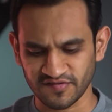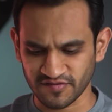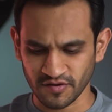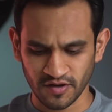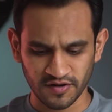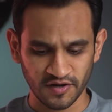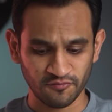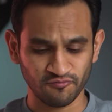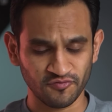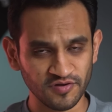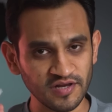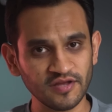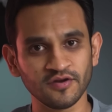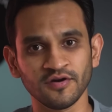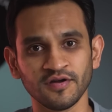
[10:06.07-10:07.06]
It's got a
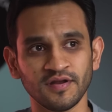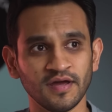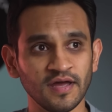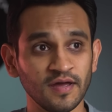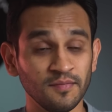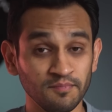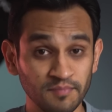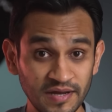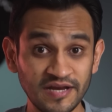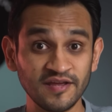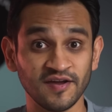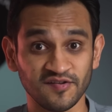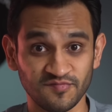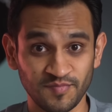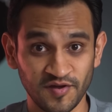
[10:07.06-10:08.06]
really good
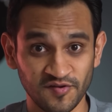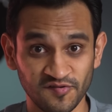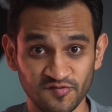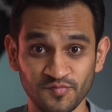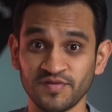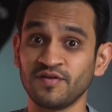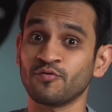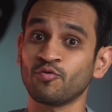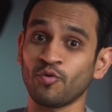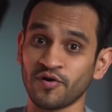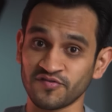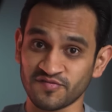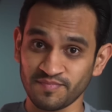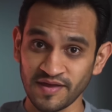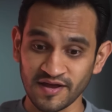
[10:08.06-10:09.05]
media experience with the
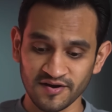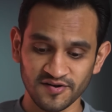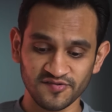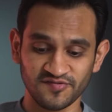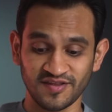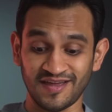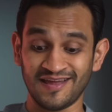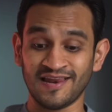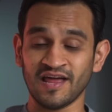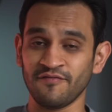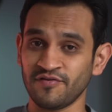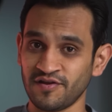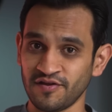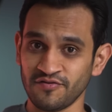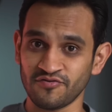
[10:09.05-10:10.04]
quad speakers, the
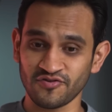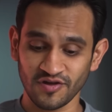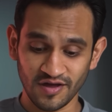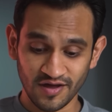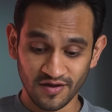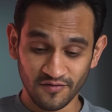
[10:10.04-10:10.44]
11-inch